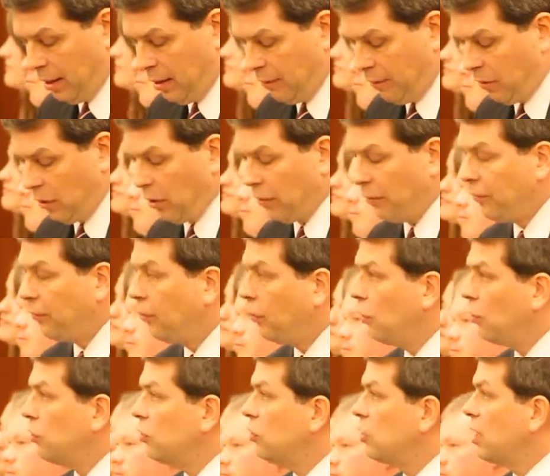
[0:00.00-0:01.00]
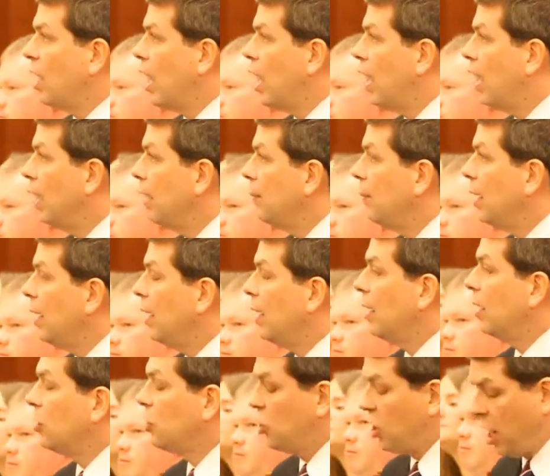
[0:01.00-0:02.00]
For the first time
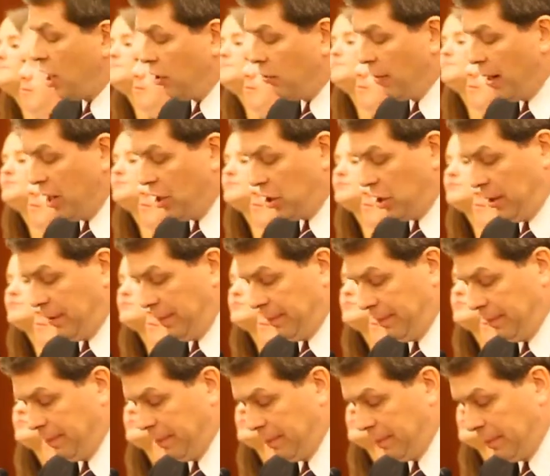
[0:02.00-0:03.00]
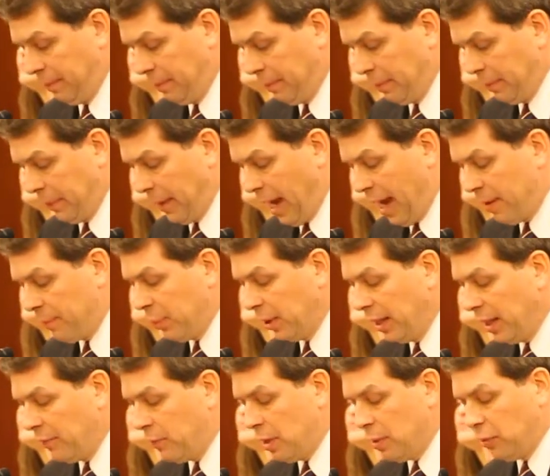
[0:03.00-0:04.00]
in a generation, I
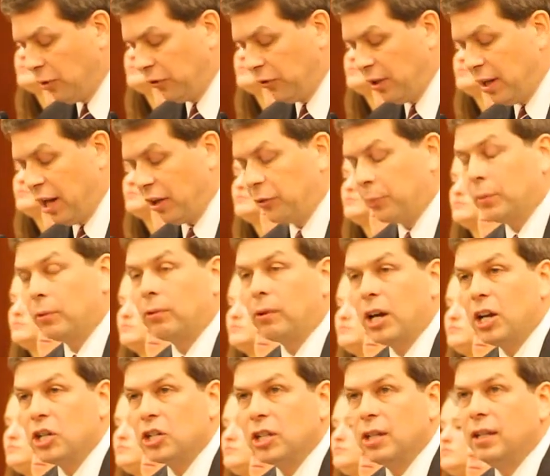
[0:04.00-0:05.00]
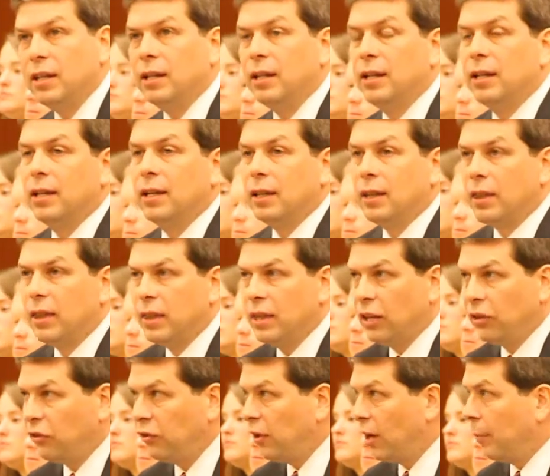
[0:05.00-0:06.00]
believe we will see exploration
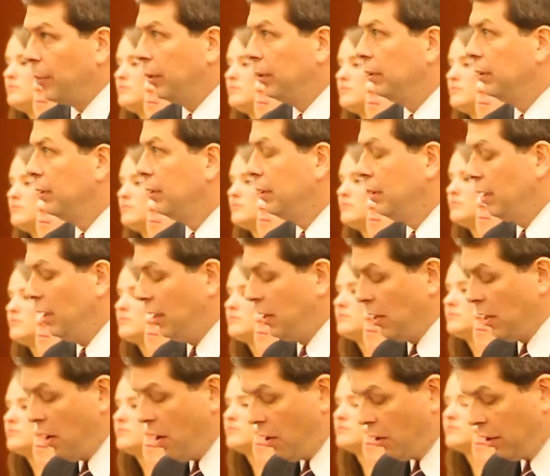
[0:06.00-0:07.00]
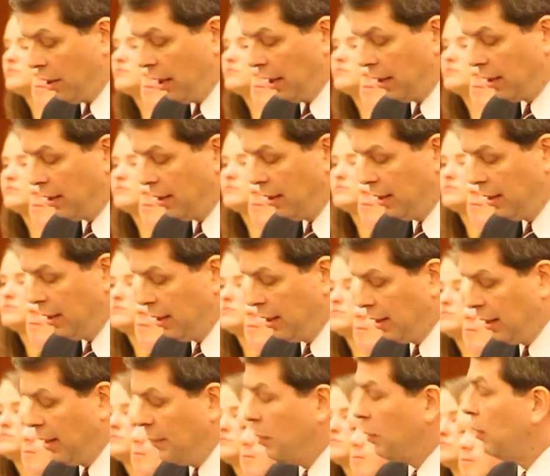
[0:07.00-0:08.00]
this summer in the Arctic.
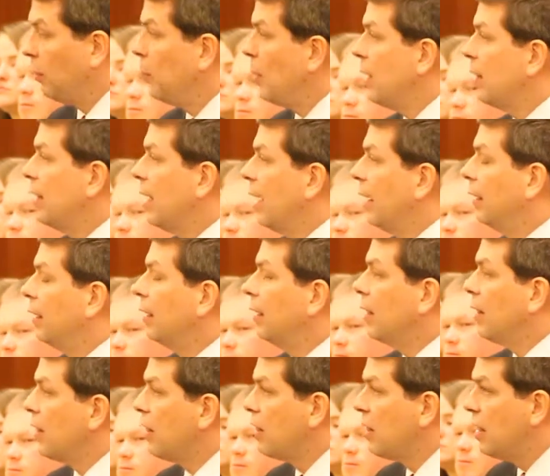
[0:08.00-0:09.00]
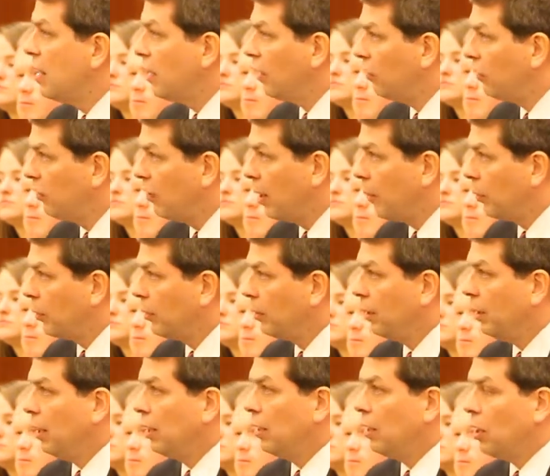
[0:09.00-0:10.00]
And let me repeat that, this
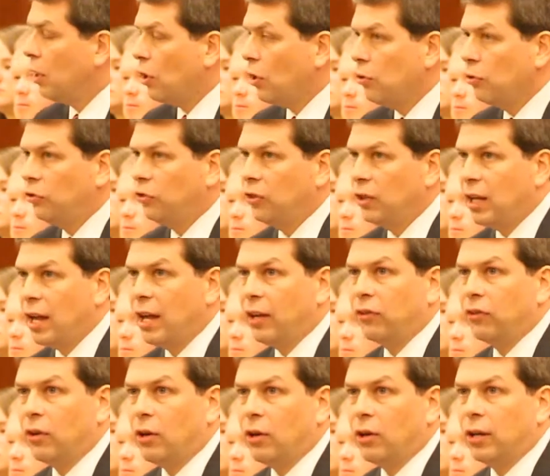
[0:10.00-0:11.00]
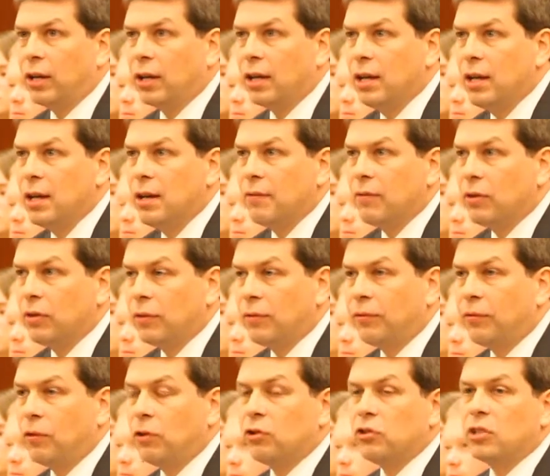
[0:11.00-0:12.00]
summer in the OCS Arctic for the
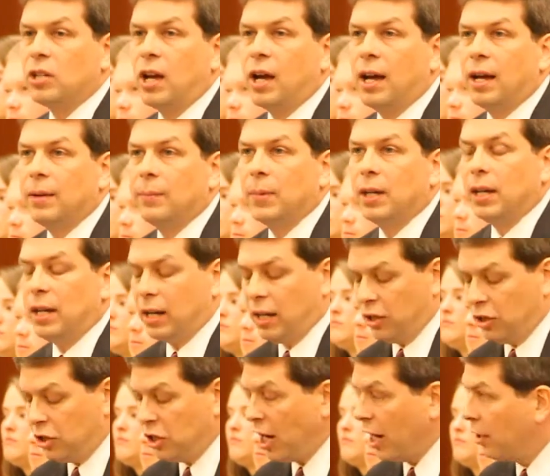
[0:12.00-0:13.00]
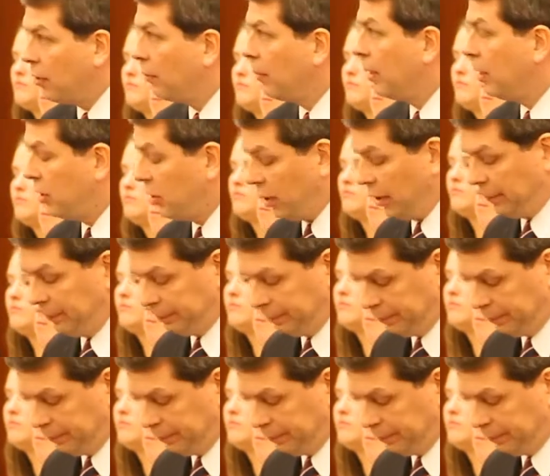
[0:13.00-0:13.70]
first time in a generation.